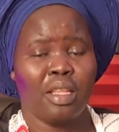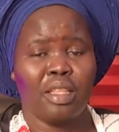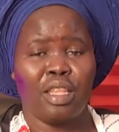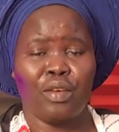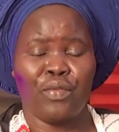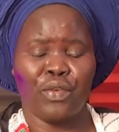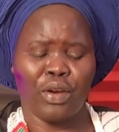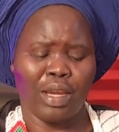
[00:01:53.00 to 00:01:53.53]

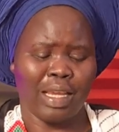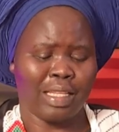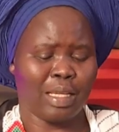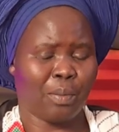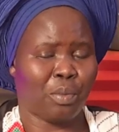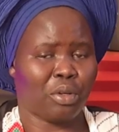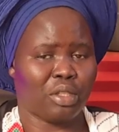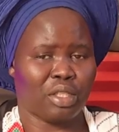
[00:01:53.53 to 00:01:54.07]
They forget
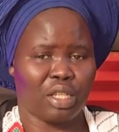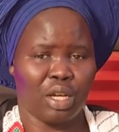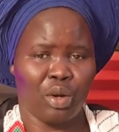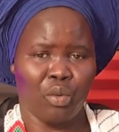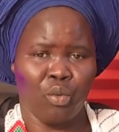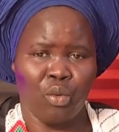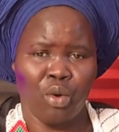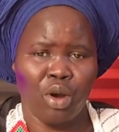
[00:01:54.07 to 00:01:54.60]
about their
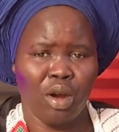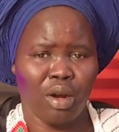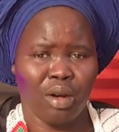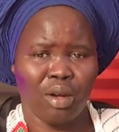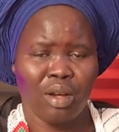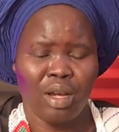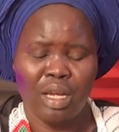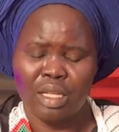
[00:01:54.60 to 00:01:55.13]

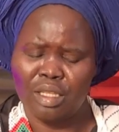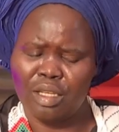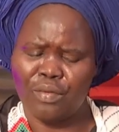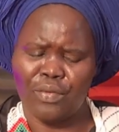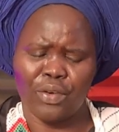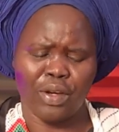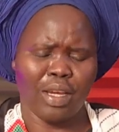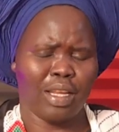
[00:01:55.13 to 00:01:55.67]
work. They
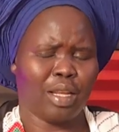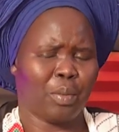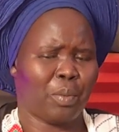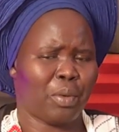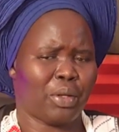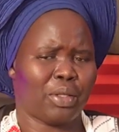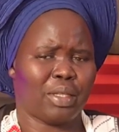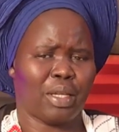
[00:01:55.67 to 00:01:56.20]
forget
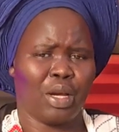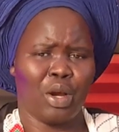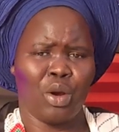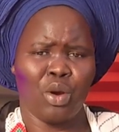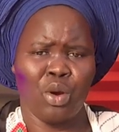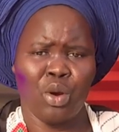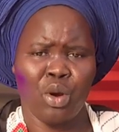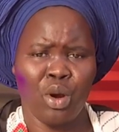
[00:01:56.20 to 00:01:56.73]
about their
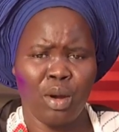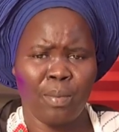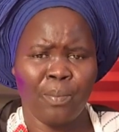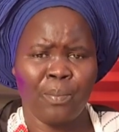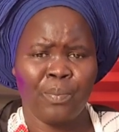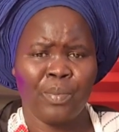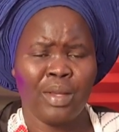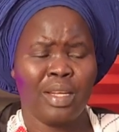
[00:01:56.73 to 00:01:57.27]
home.
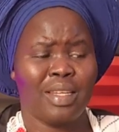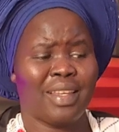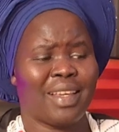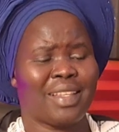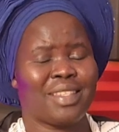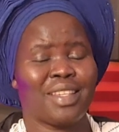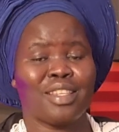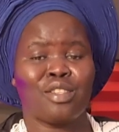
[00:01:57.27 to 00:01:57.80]

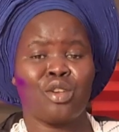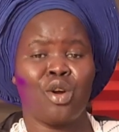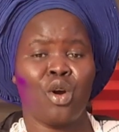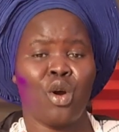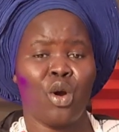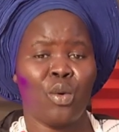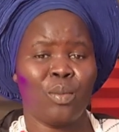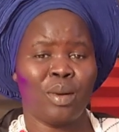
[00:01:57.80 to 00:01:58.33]
They're just
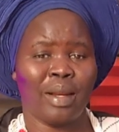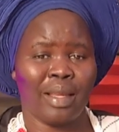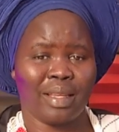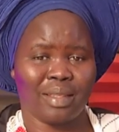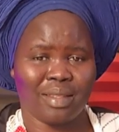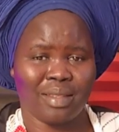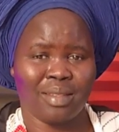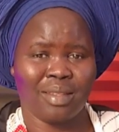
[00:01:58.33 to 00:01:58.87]

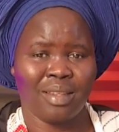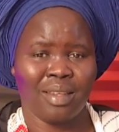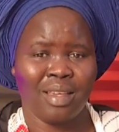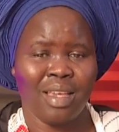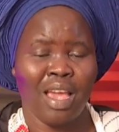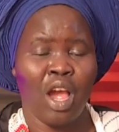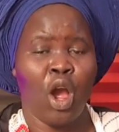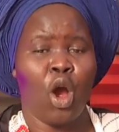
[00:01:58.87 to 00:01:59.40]
homeless.
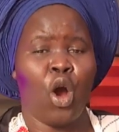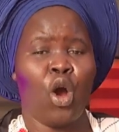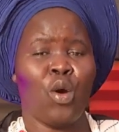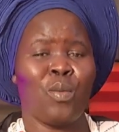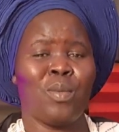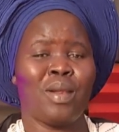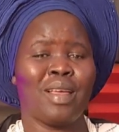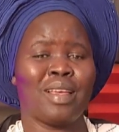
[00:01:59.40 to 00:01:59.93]

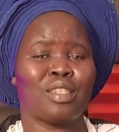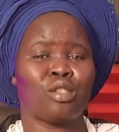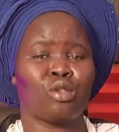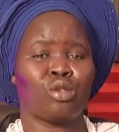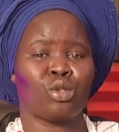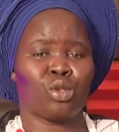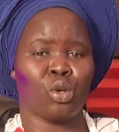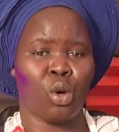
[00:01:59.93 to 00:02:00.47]
Homeless
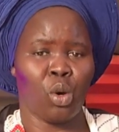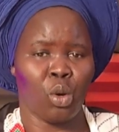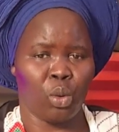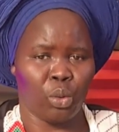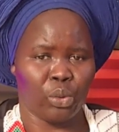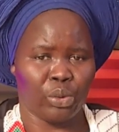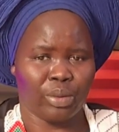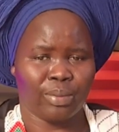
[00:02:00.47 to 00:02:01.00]

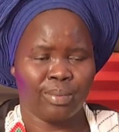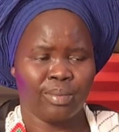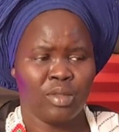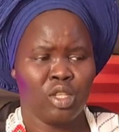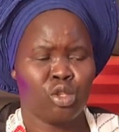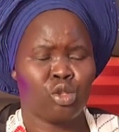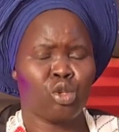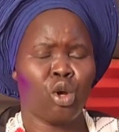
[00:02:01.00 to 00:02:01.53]
soul.
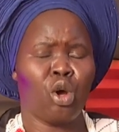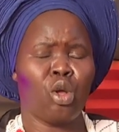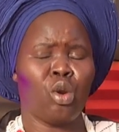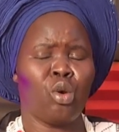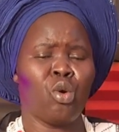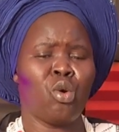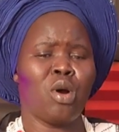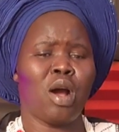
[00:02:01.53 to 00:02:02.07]
Soul
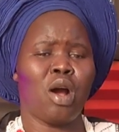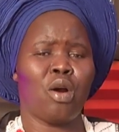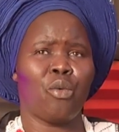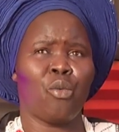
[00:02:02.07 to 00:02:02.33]
who are